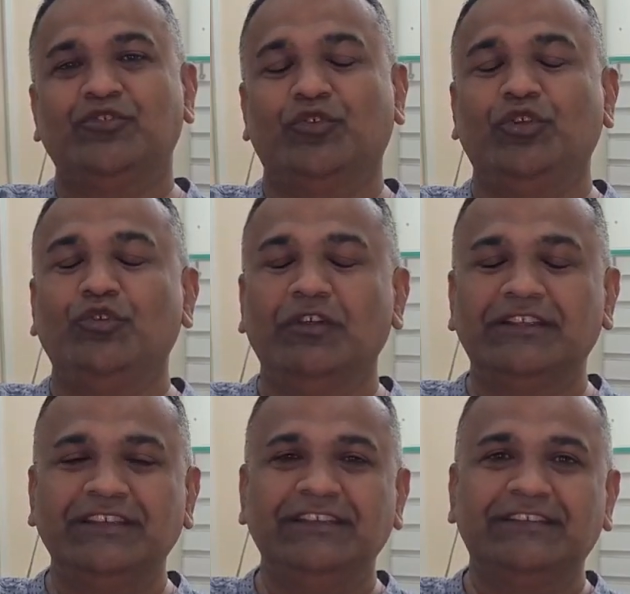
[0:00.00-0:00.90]
So you will
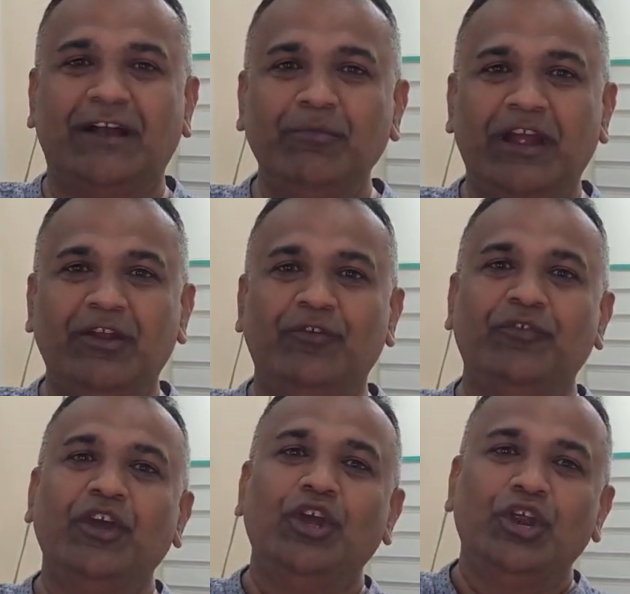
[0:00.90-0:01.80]
see some kind
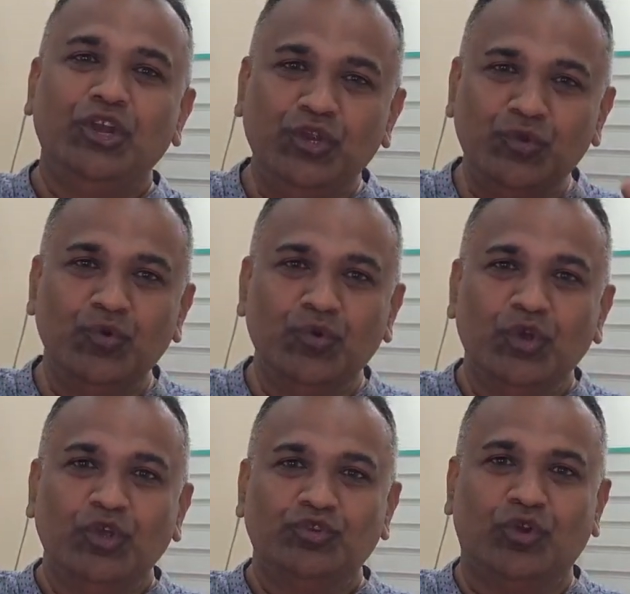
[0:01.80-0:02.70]
of
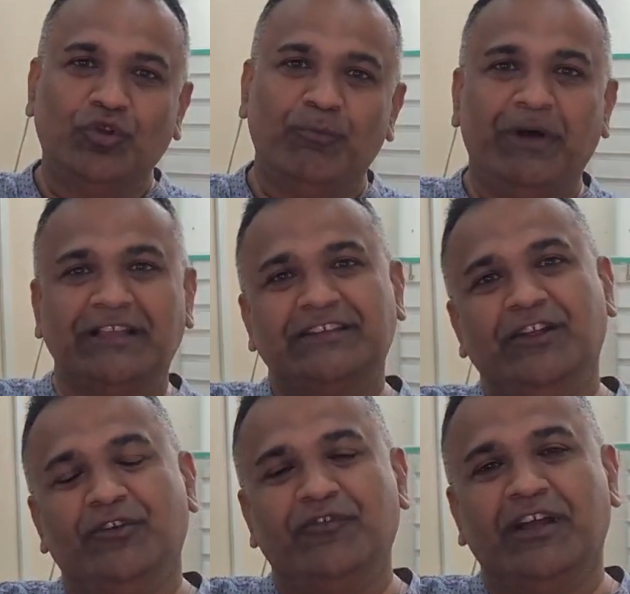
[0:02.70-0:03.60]
new sort of
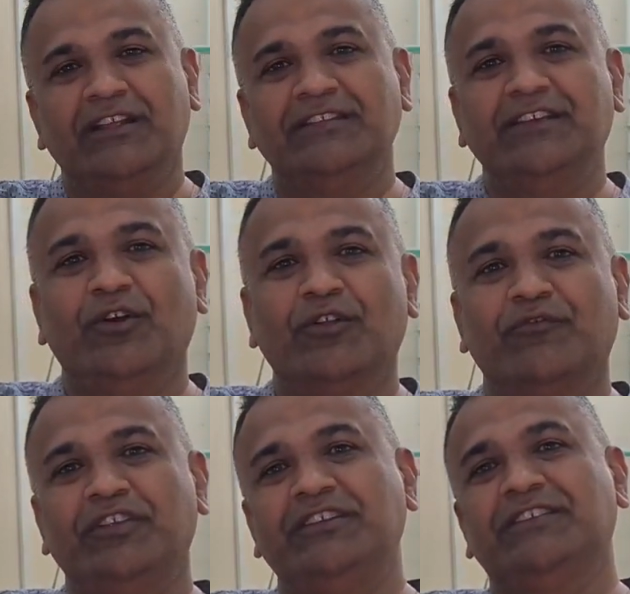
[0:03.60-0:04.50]
basket of currency or
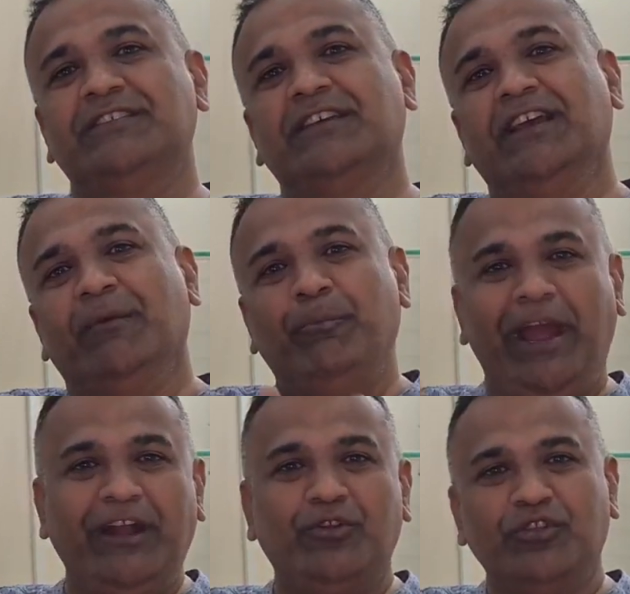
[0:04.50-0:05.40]
which is
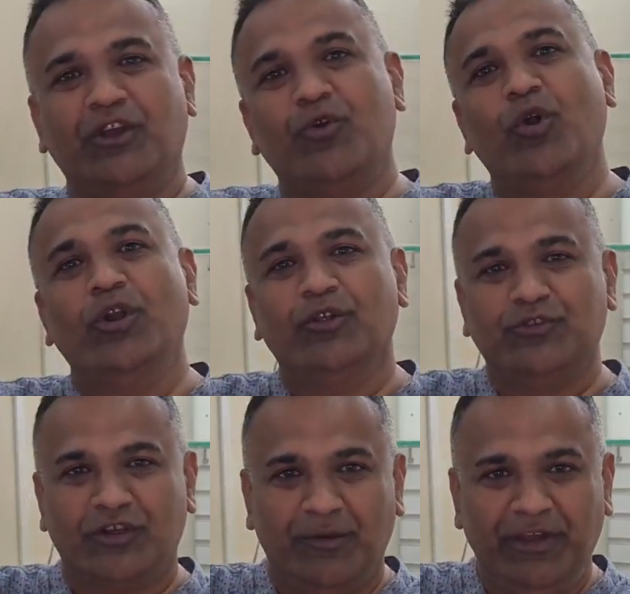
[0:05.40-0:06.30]
pegged to the gold
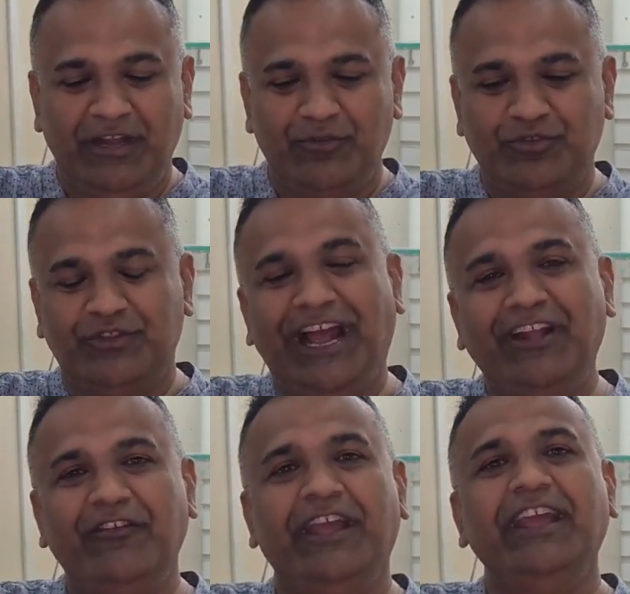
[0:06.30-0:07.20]
also coming to. So
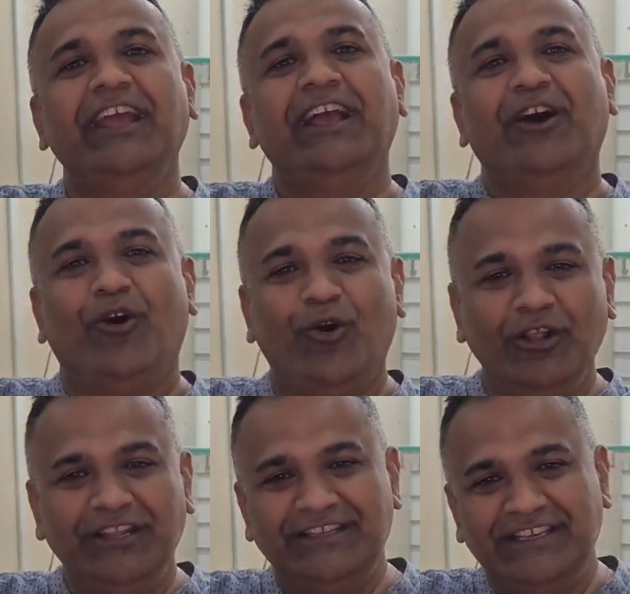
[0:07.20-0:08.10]
that way,
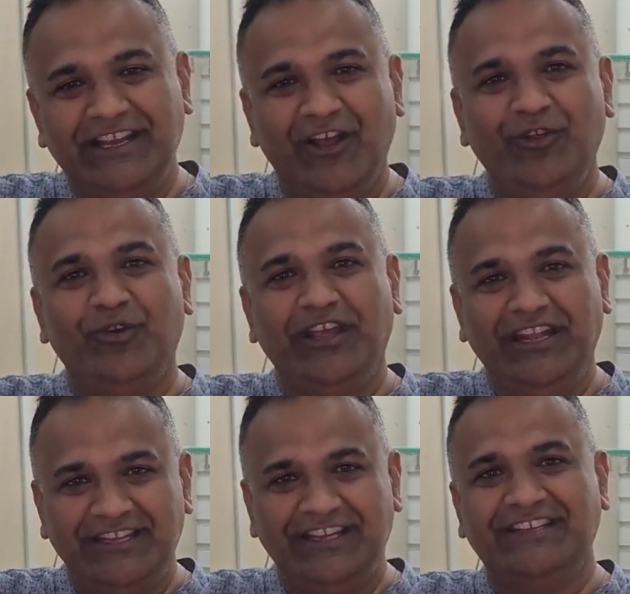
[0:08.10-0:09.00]
all this scenario,
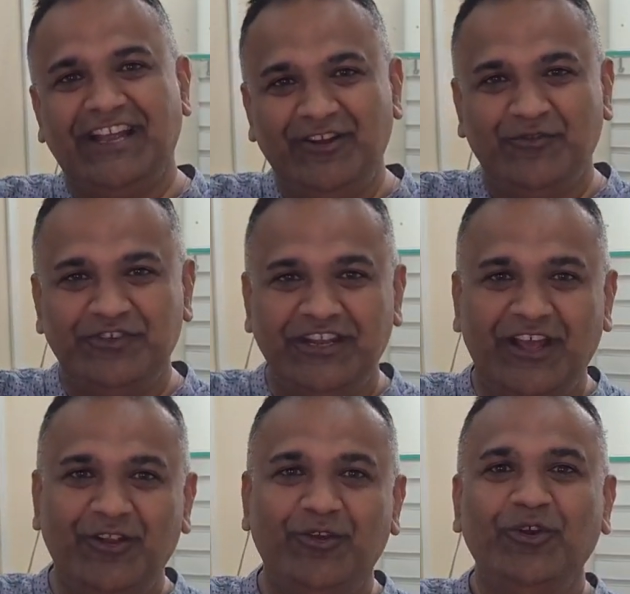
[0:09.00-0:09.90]
in such kind of
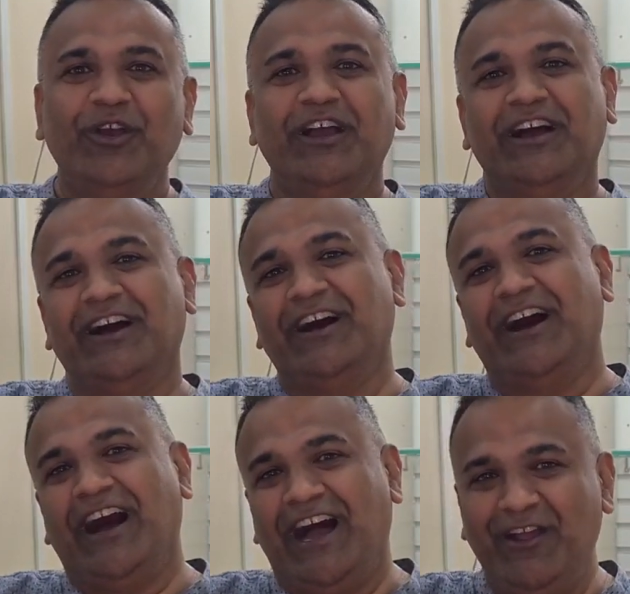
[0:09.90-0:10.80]
scenario,
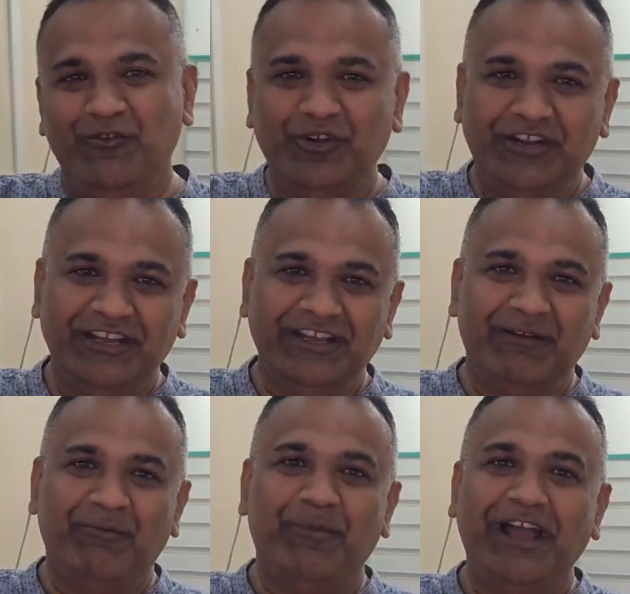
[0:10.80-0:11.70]
I
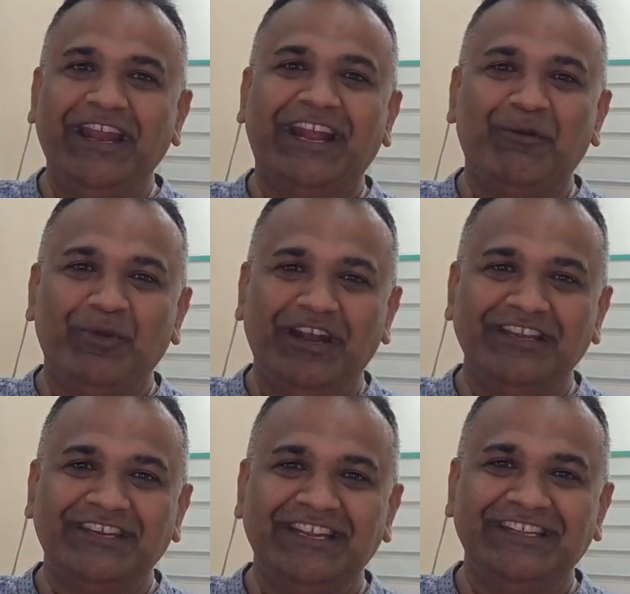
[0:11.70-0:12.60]
would, my
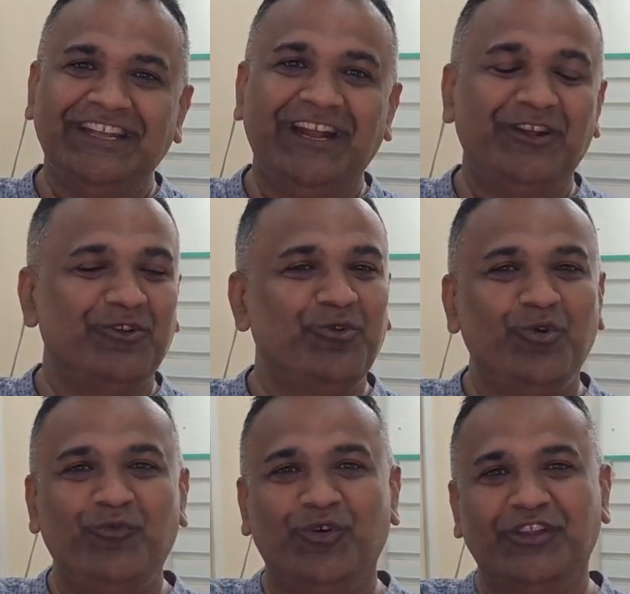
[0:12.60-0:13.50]
recommendation is that
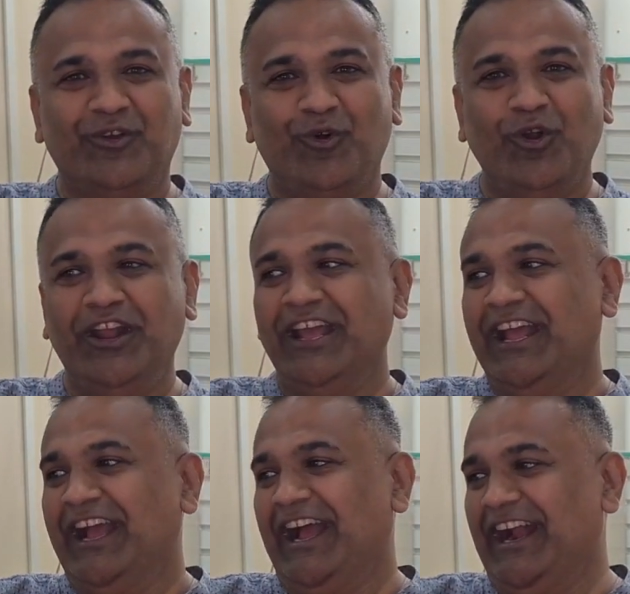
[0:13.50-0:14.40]
go for the gold,
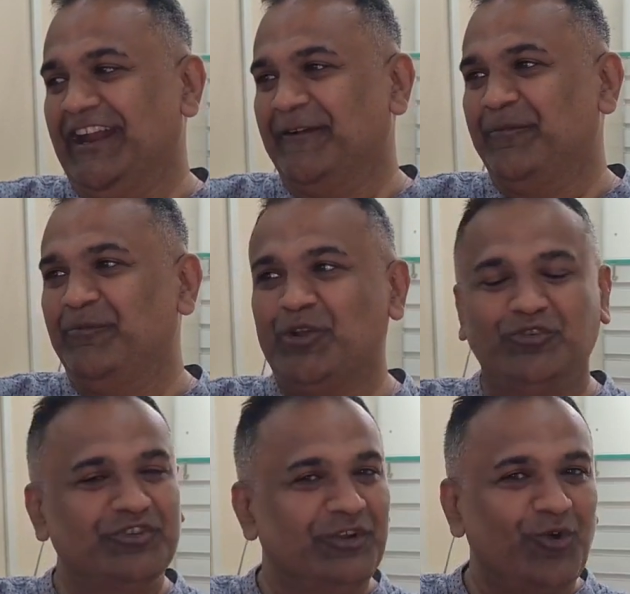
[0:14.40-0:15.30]
and
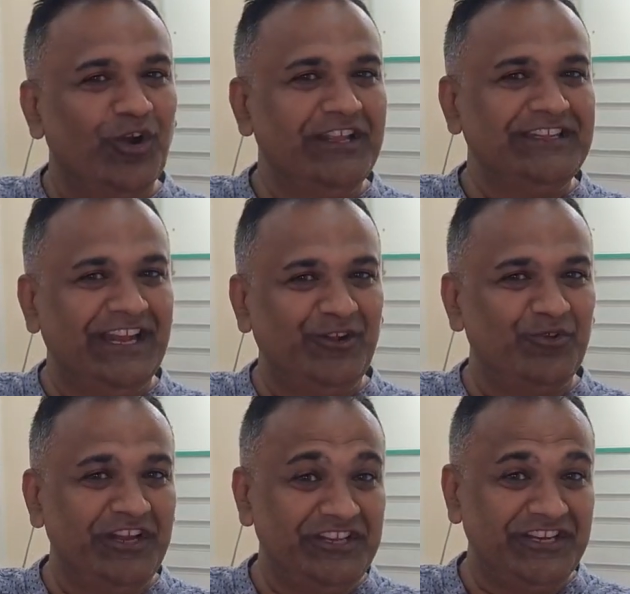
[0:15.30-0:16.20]
because gold is yet to
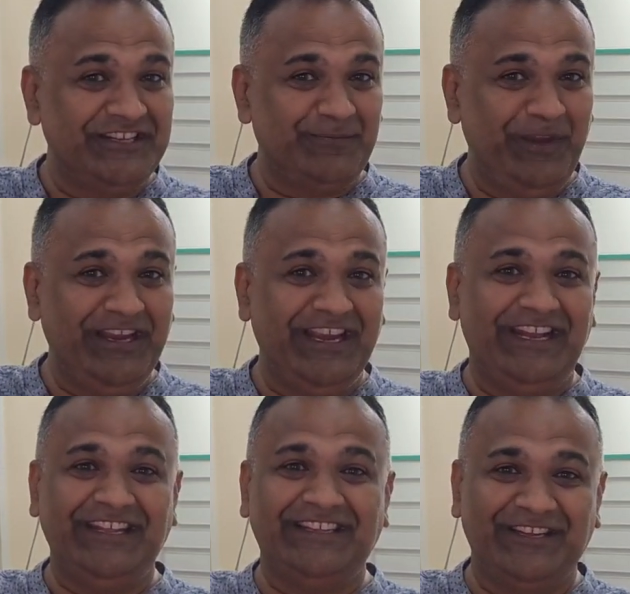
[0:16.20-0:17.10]
reach its peak,
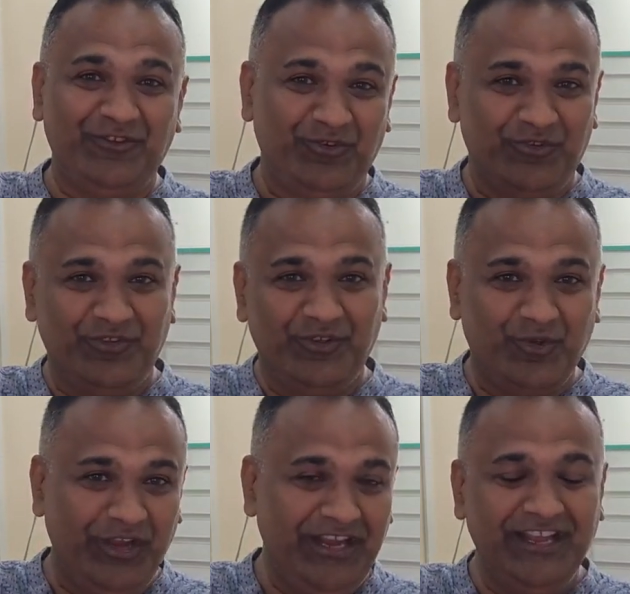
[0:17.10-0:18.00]
it is
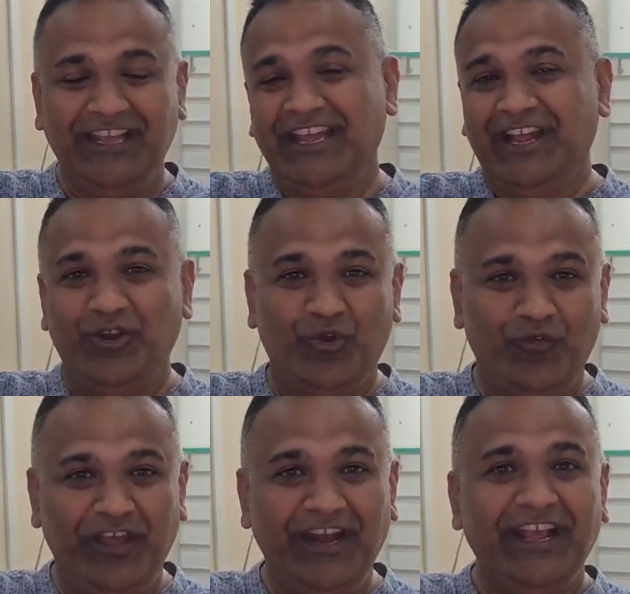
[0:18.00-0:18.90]
going
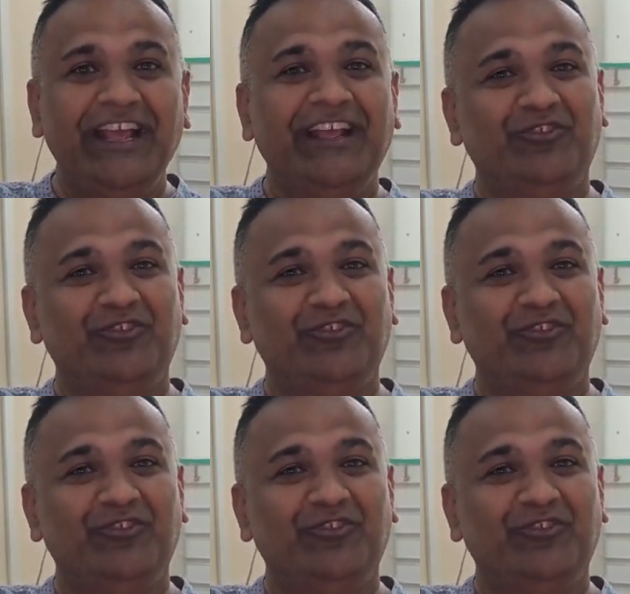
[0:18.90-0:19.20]
nowhere.